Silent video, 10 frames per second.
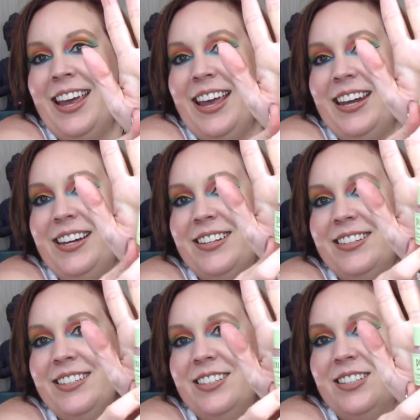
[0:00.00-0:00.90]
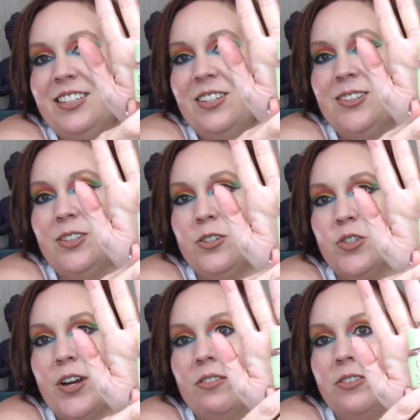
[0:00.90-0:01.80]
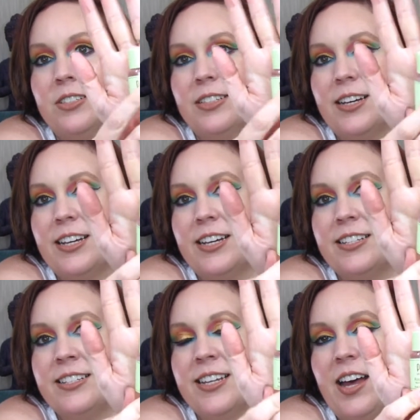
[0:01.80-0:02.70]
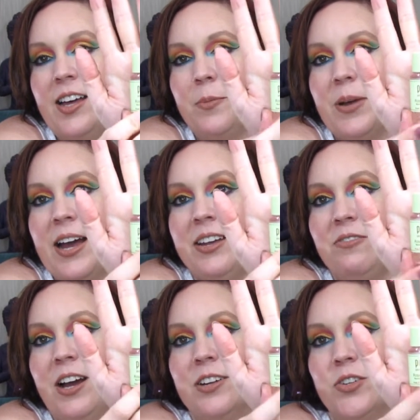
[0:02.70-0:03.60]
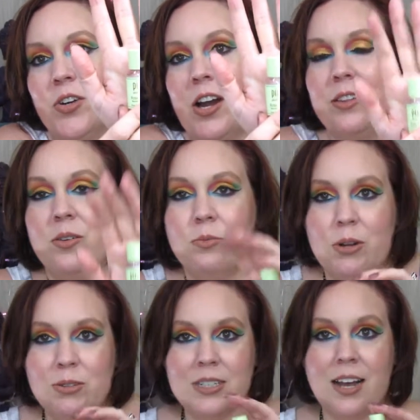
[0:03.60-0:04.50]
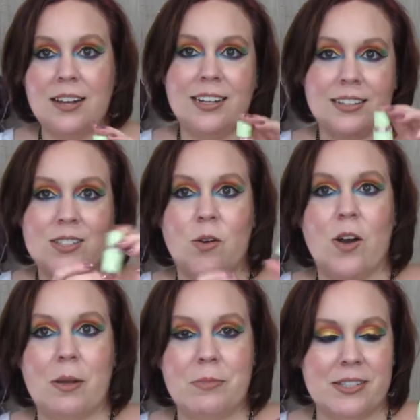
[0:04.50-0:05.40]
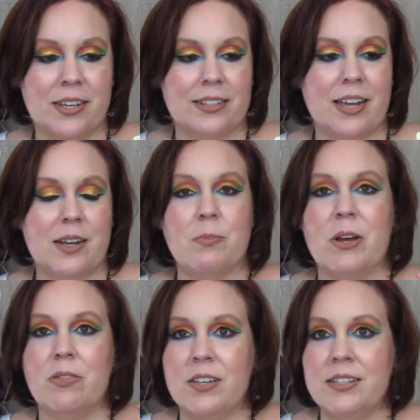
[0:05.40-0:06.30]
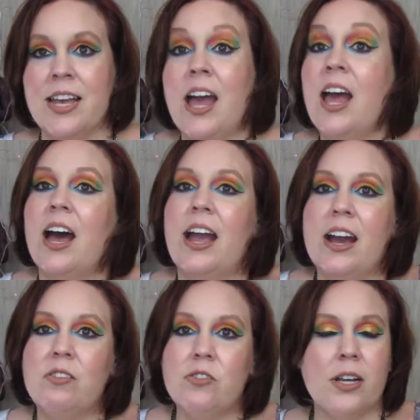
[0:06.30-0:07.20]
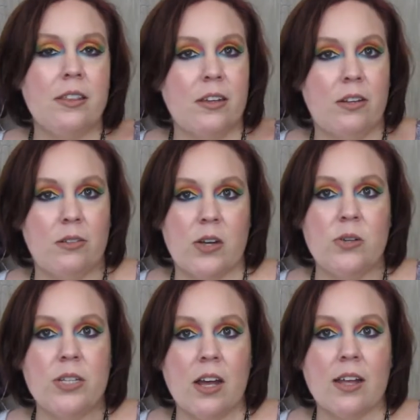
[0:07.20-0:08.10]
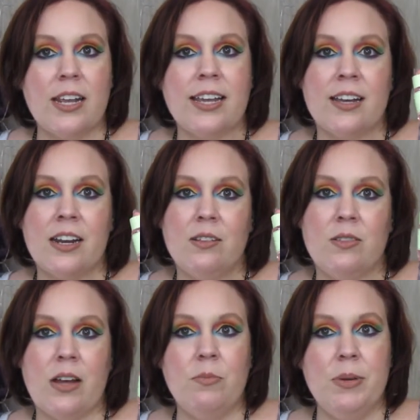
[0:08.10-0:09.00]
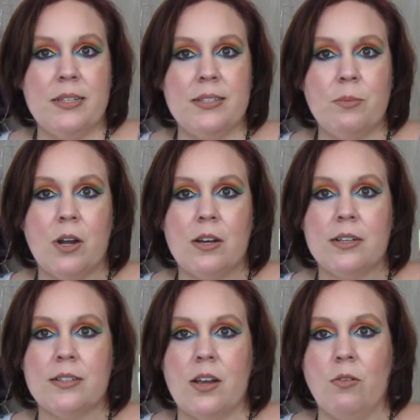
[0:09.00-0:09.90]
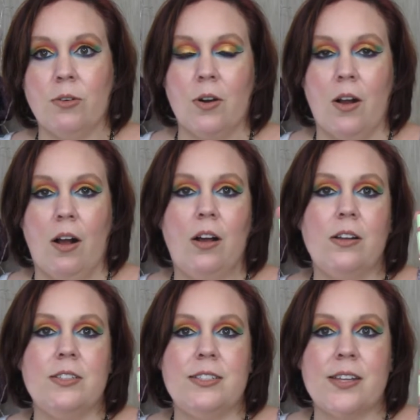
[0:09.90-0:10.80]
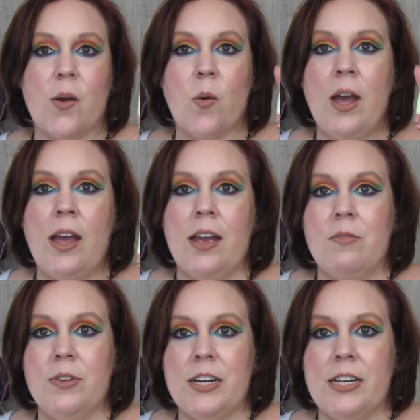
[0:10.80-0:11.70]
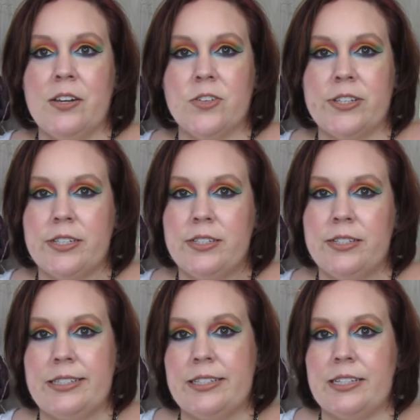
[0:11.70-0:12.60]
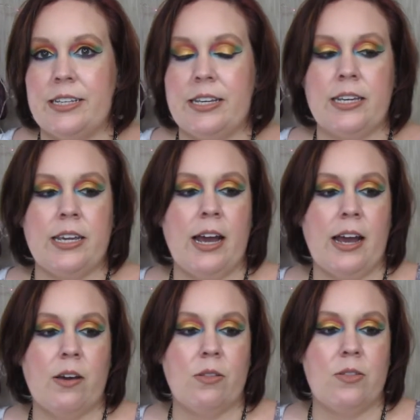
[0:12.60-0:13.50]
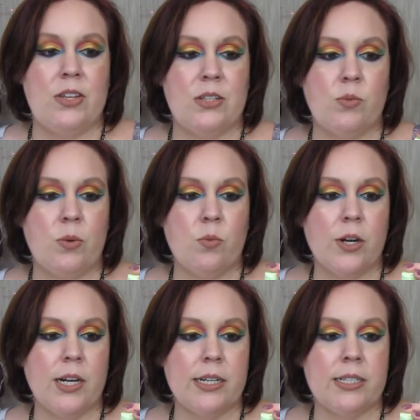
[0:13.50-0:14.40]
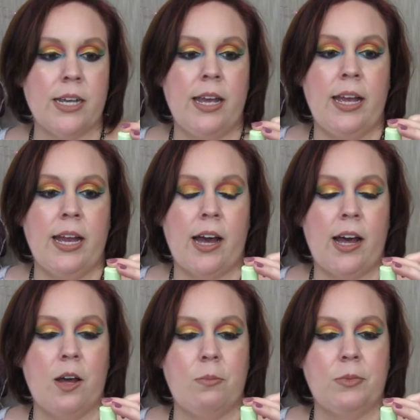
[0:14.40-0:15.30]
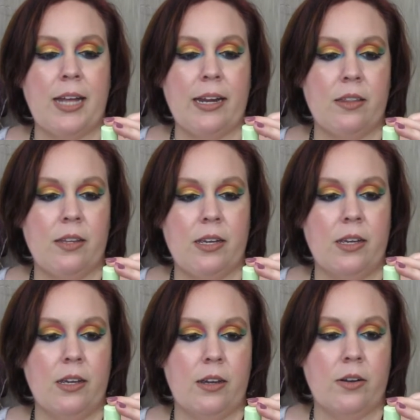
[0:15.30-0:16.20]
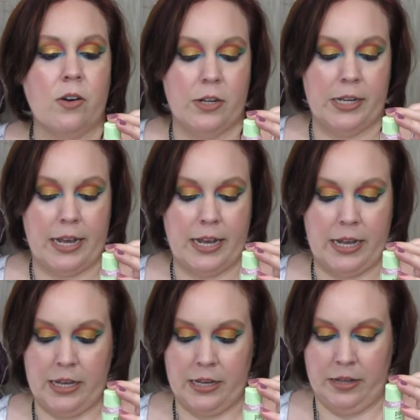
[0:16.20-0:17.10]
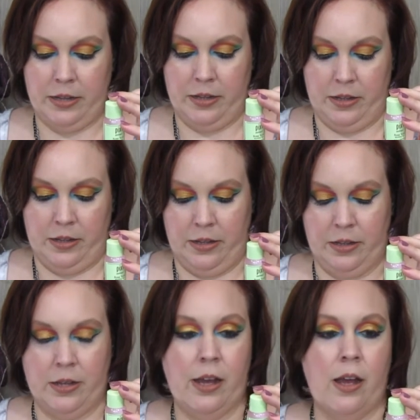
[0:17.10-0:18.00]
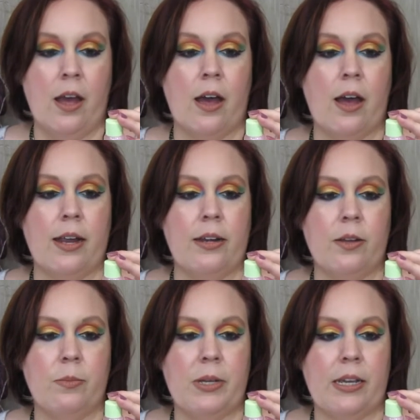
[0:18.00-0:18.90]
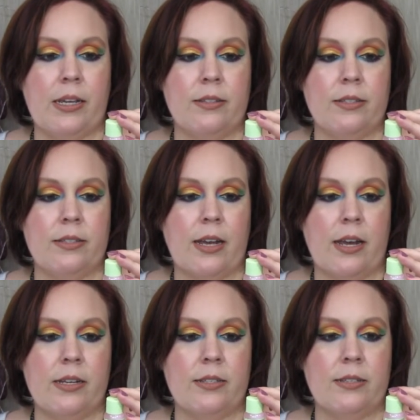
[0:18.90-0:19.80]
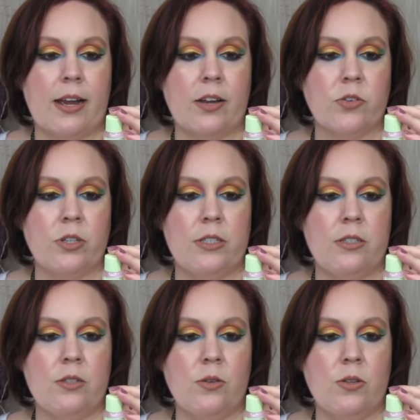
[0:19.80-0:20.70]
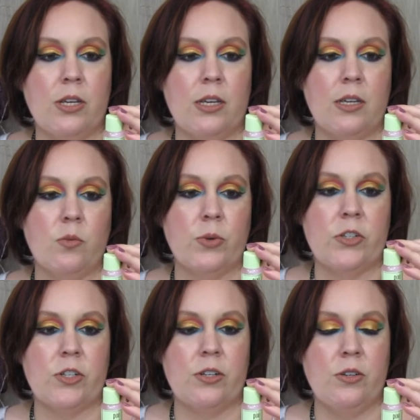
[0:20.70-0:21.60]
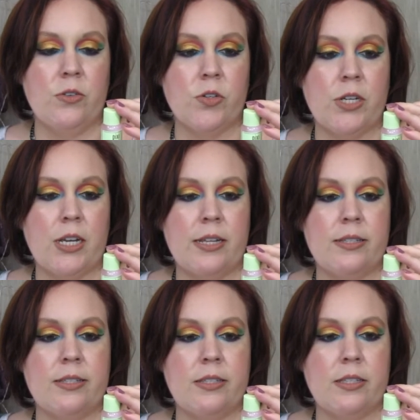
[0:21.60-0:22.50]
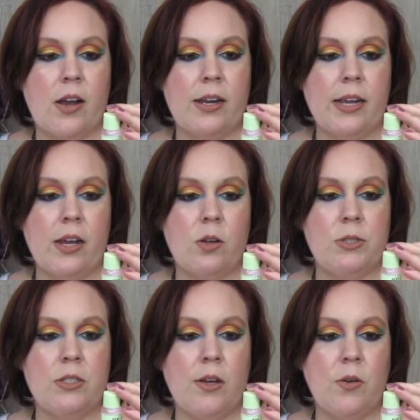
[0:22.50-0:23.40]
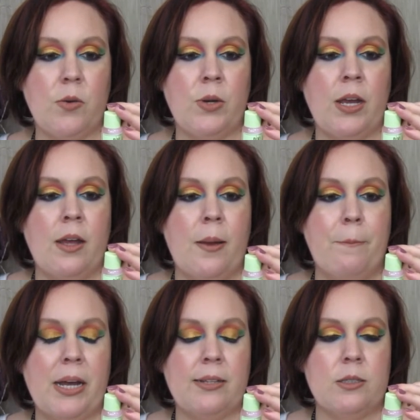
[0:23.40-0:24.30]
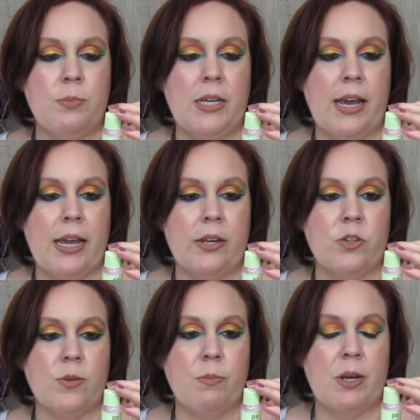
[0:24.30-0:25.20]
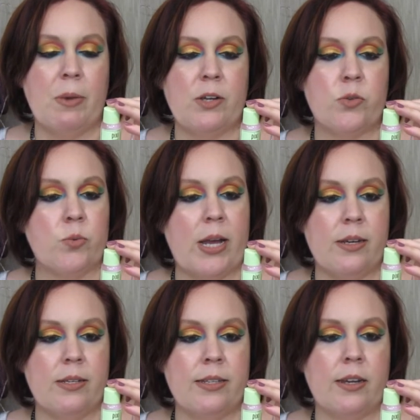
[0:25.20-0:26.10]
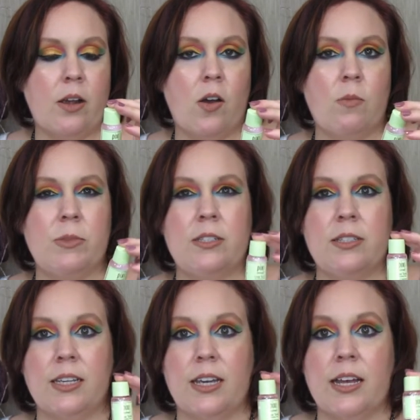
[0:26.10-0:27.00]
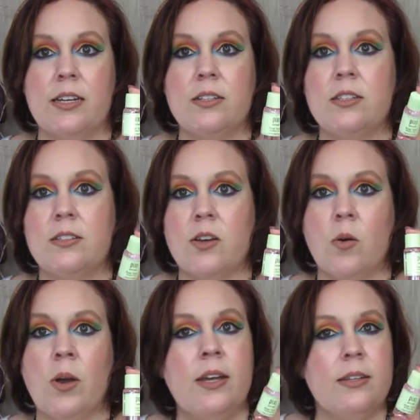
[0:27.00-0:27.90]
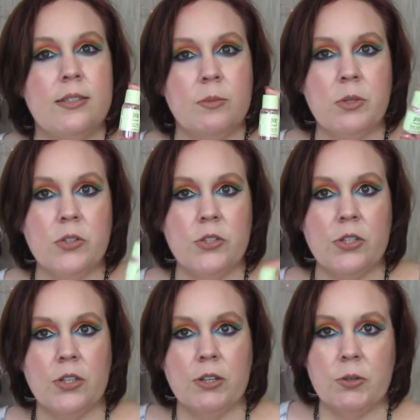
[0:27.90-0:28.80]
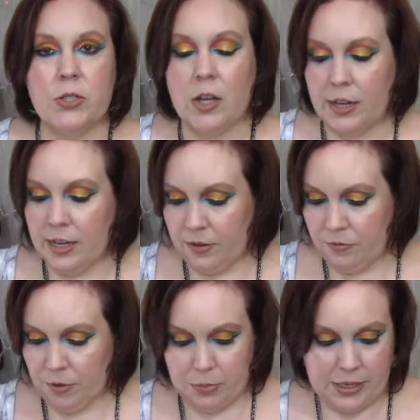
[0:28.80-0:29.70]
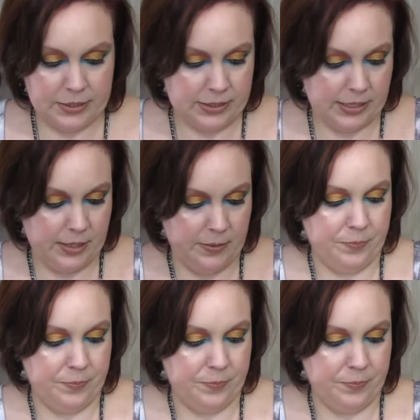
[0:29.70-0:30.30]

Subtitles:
And it is this cute little travel size. I have not tried the Rose Tonic, so I'm excited about this. I have tried the Glow Tonic, and I love Pixie products overall. So I'm very interested to see how this one works. Like the Garnier item, it says naturally soothing, rich in nutrients. This tonic helps tone, balance pH, minimize redness, and calm the skin. So similar to the Glow Tonic from Pixie.